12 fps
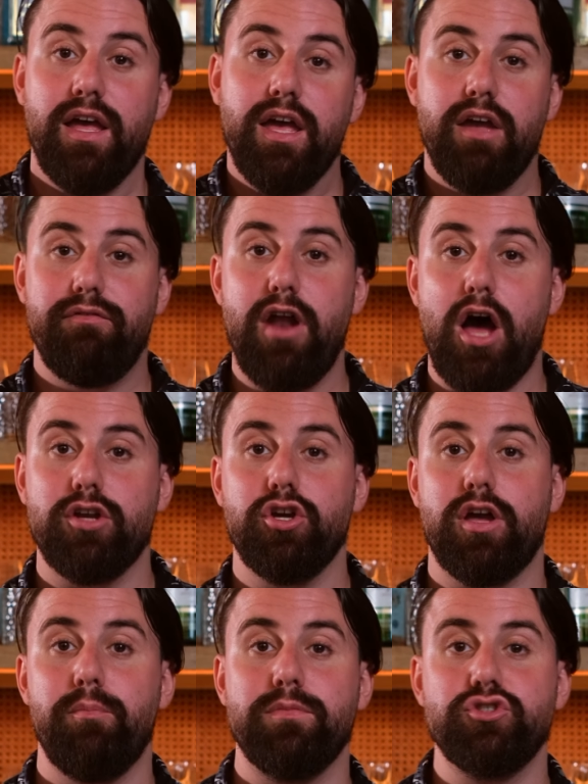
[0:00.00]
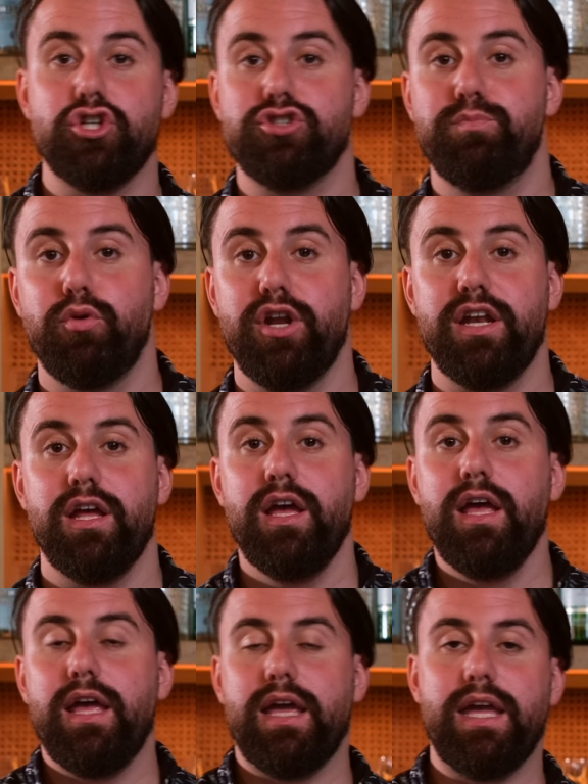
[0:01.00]
If not, you can just put it
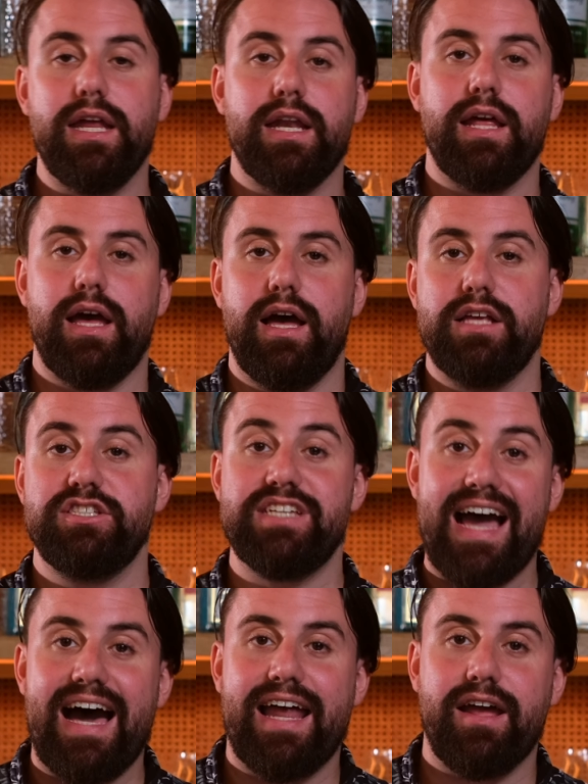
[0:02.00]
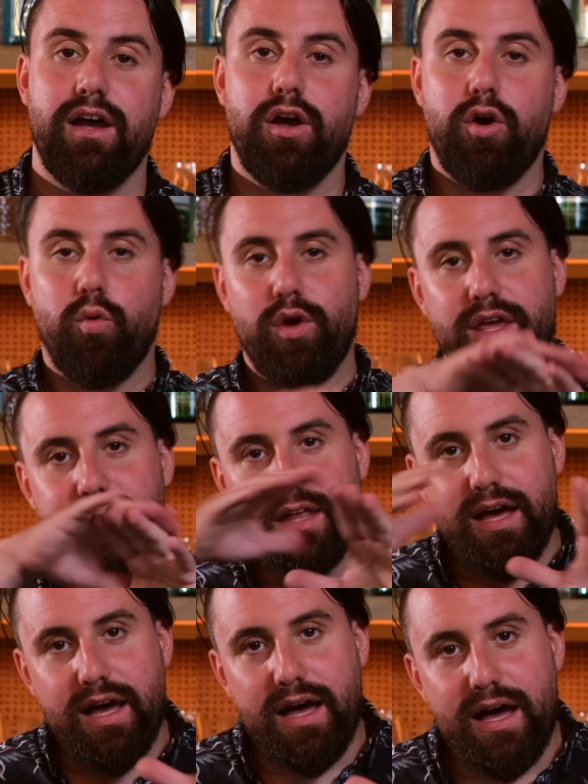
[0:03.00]
in a jar with
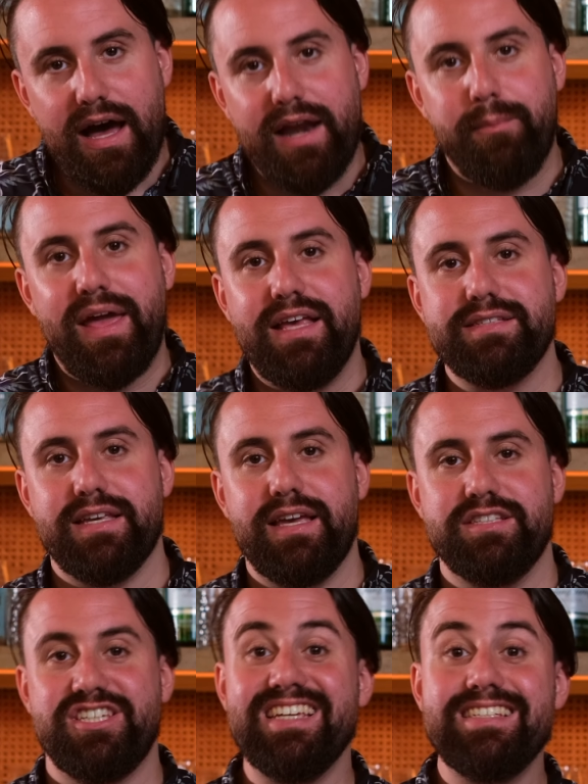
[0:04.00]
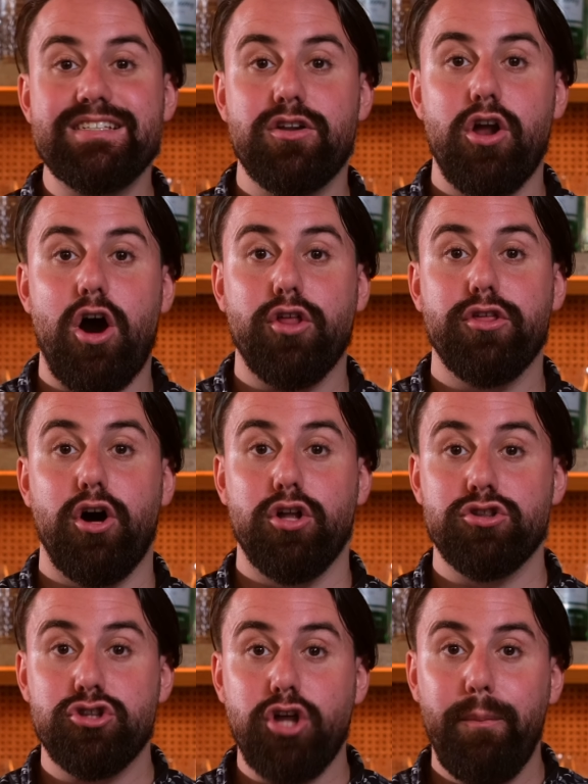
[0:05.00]
an amazing cheesecloth on
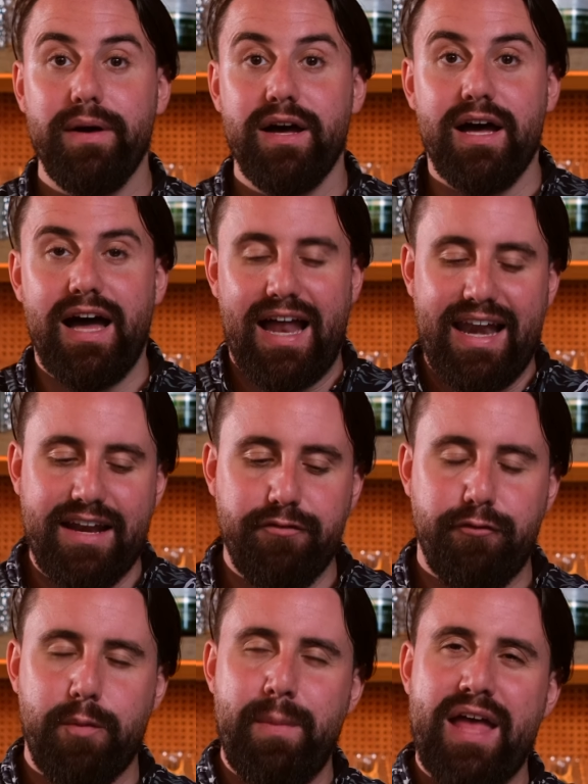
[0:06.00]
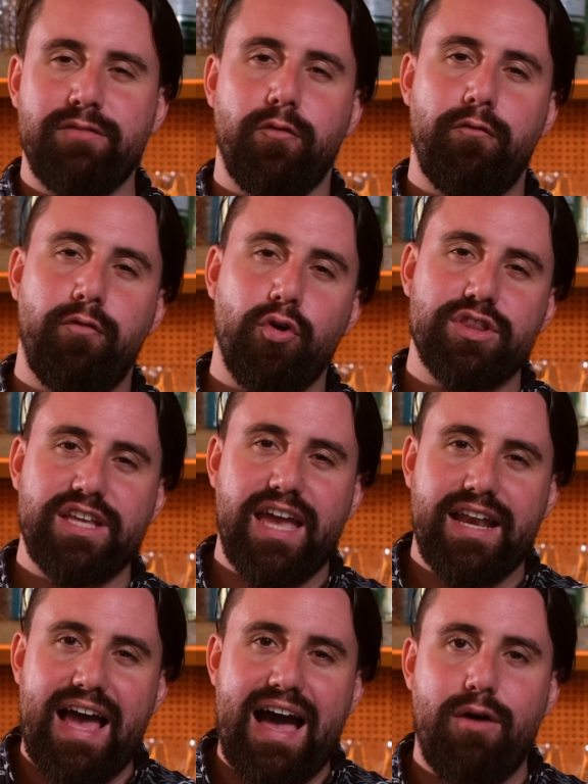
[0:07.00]
top, and let it ferment for 48
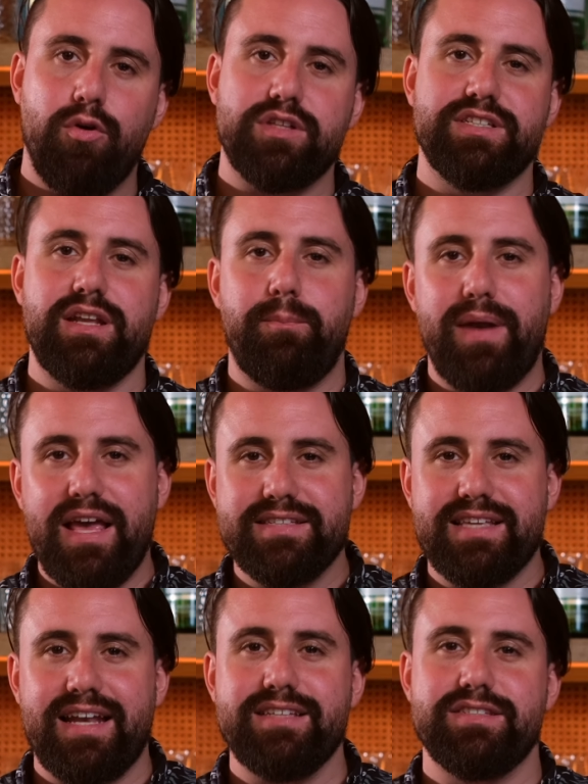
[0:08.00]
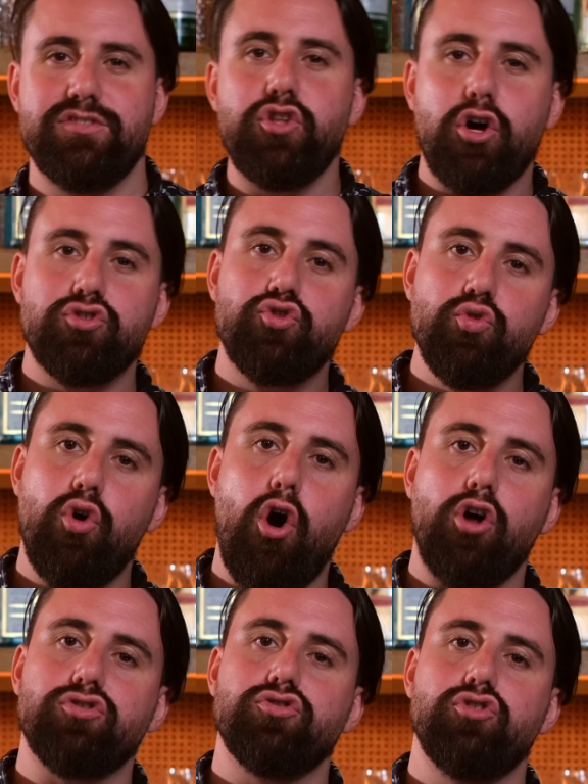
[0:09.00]
hours in a place that is not too
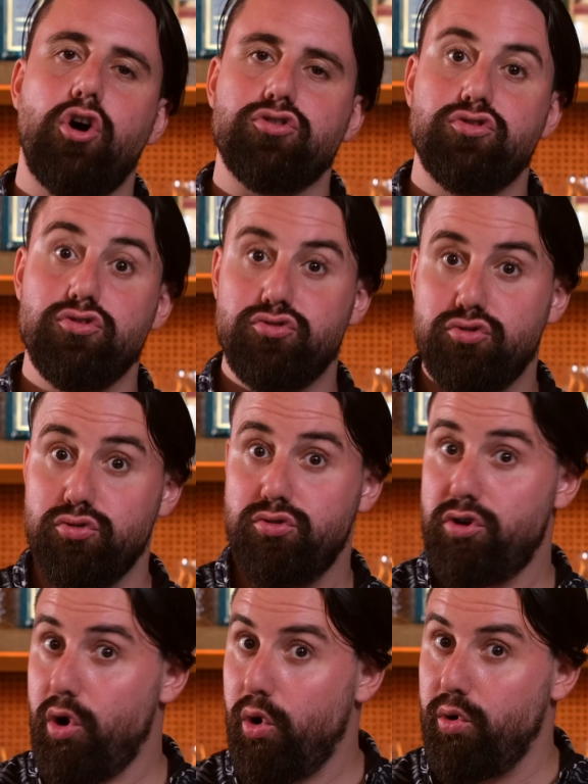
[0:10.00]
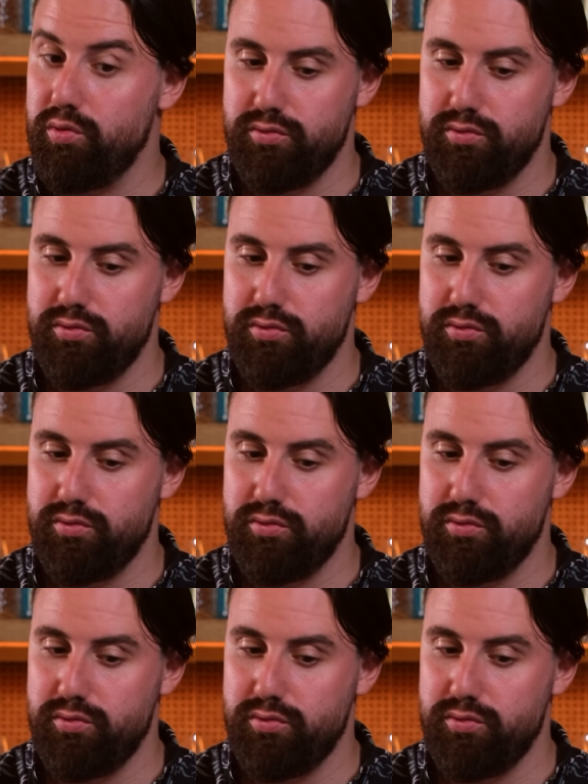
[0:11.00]
hot, not too cold.